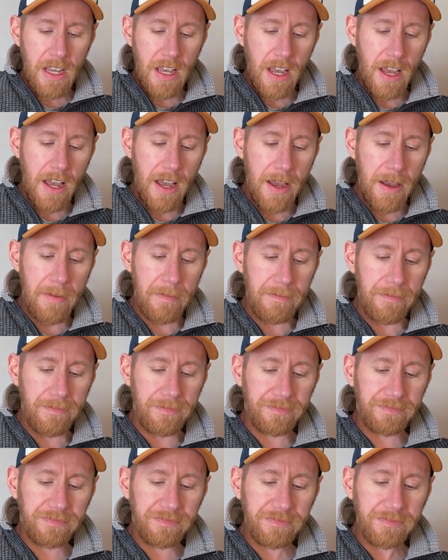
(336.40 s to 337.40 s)
um,
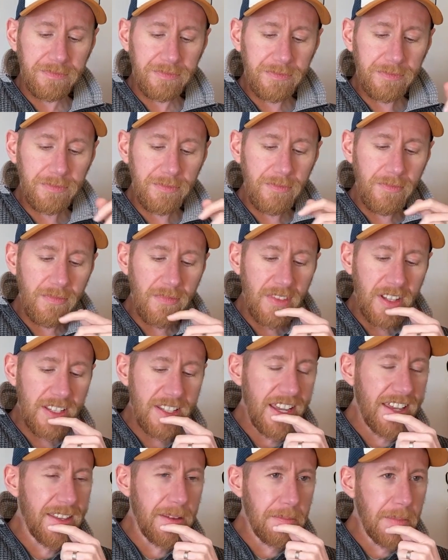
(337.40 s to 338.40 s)

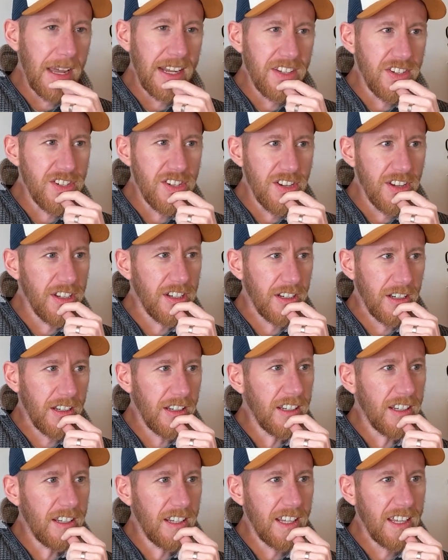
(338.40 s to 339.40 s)
yeah, the mansion
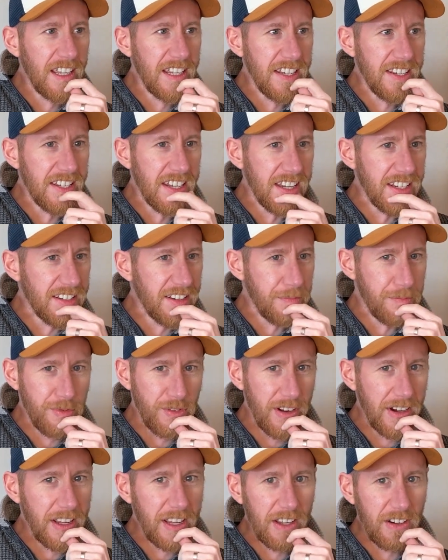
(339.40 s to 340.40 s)
is a
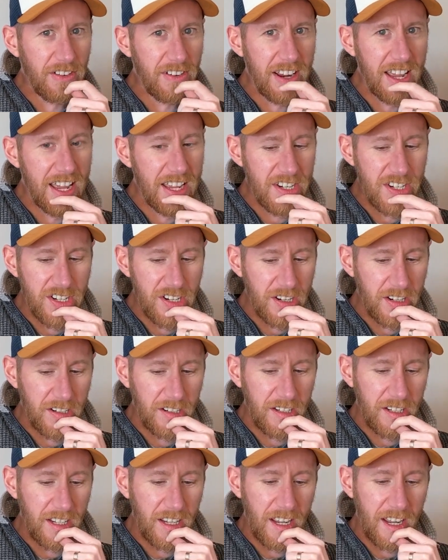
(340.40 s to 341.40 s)
brilliant
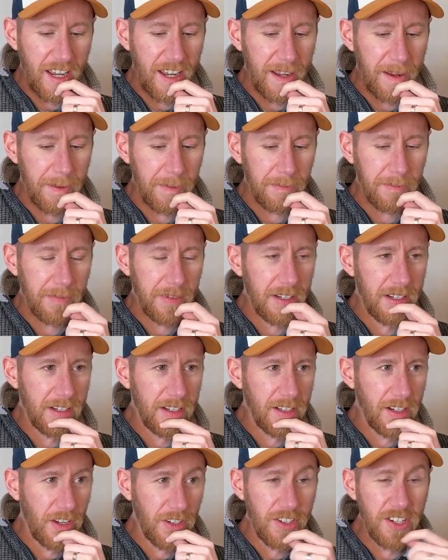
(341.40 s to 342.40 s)
creation.
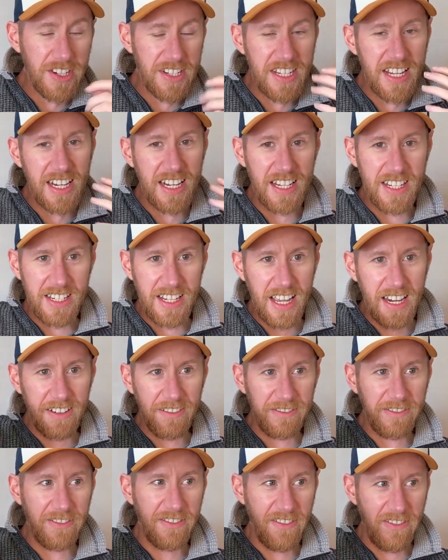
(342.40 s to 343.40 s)
Not just in its kind
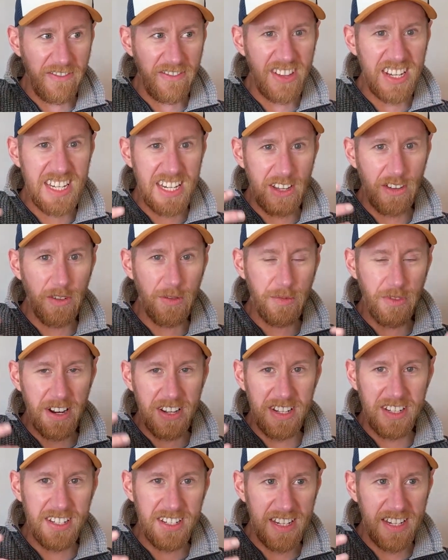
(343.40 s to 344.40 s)
of physical
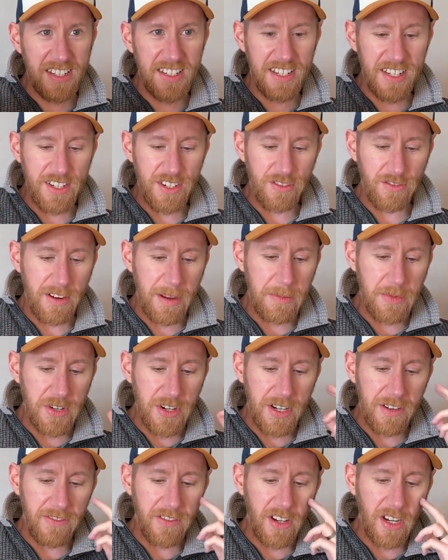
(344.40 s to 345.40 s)
presence, its
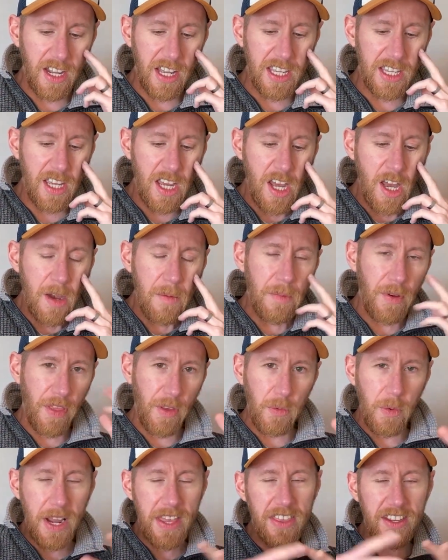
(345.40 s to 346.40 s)
description, if you like, but
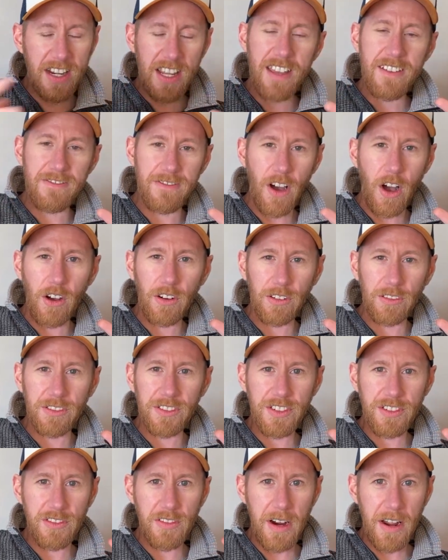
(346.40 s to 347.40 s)
the way that it
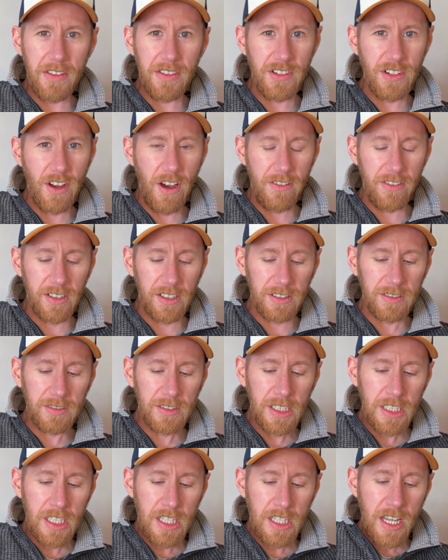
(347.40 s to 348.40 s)
evolves throughout the novel.
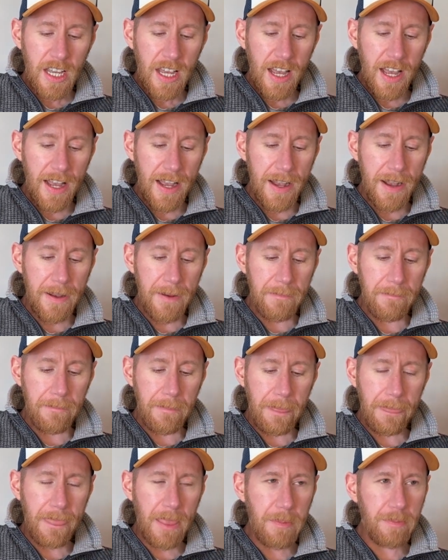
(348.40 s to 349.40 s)

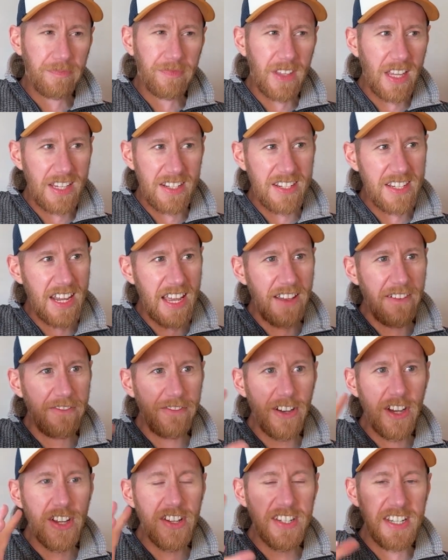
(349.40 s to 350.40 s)
Um, as I say, at
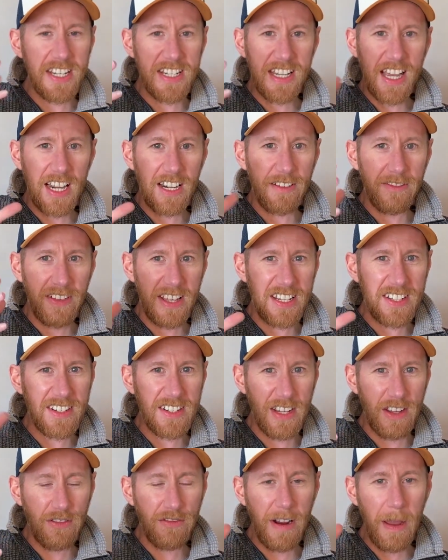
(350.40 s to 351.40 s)
first it's
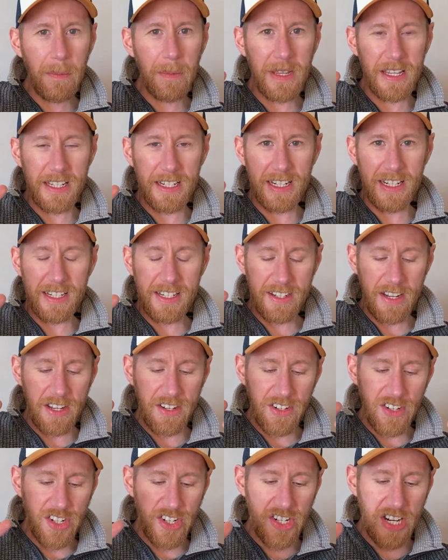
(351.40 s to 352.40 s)
decrepit,
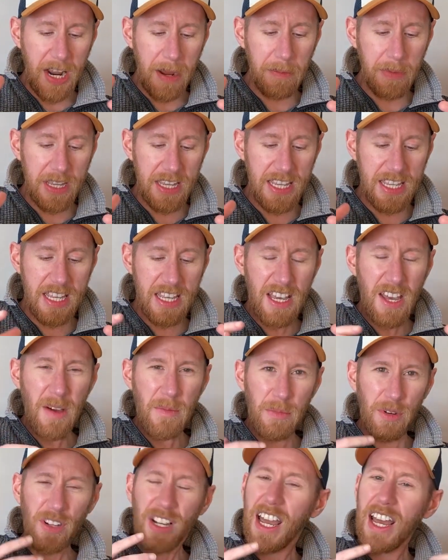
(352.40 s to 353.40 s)
it's shabby,
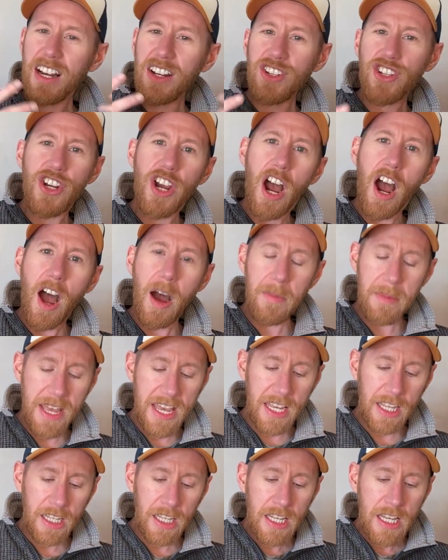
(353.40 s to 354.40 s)
but kind of
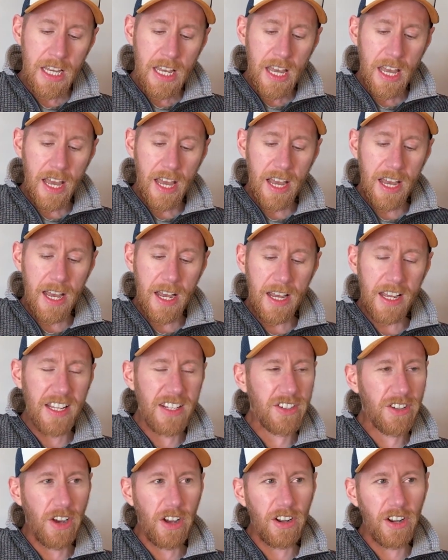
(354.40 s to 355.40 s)
charming.
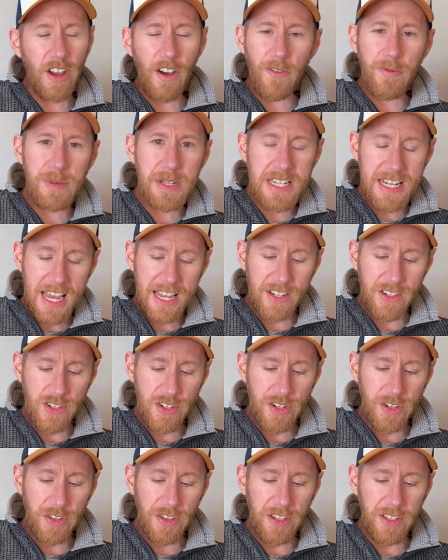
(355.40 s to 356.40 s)
It's got a lot of
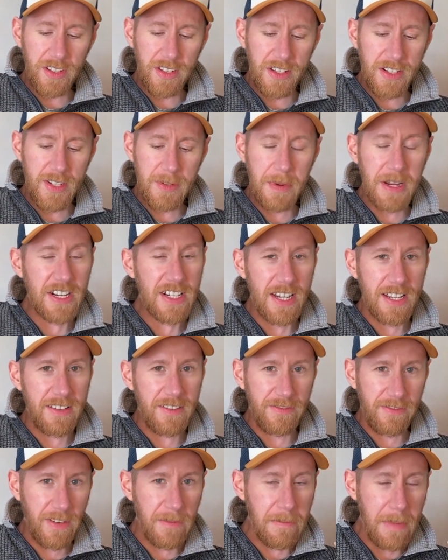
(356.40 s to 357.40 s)
potential, and especially
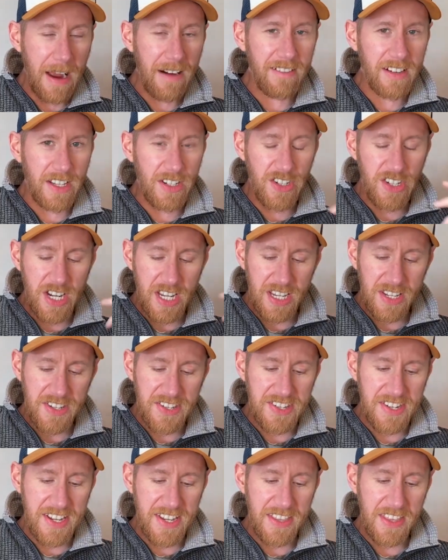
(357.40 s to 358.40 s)
for Marion, she can
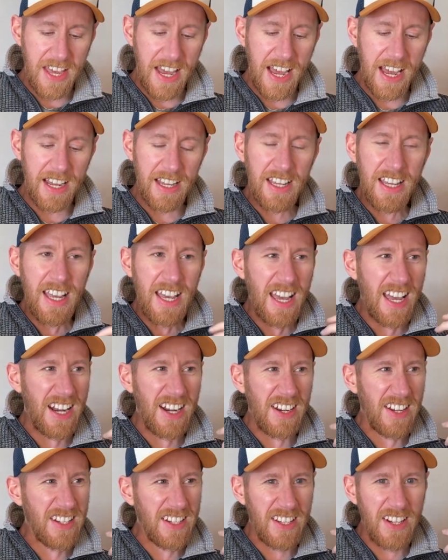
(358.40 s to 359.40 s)
see that.
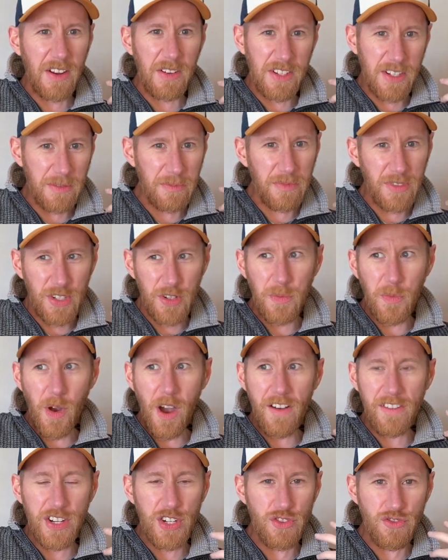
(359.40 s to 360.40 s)
It's
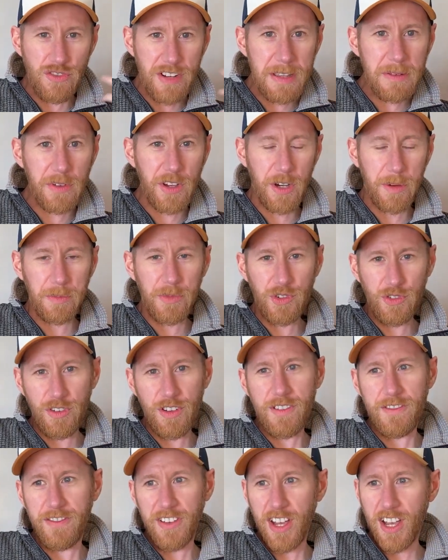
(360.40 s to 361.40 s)
somewhat of a dream come
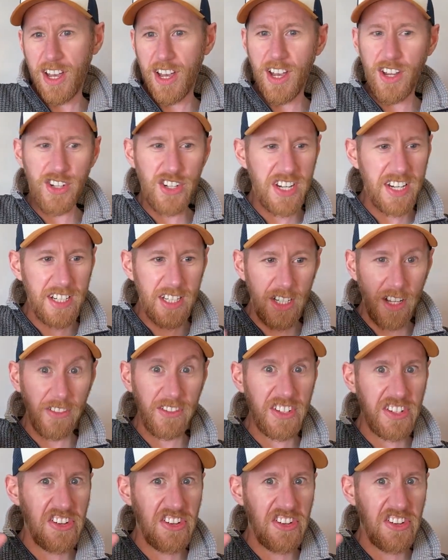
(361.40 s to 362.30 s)
true for her. She loves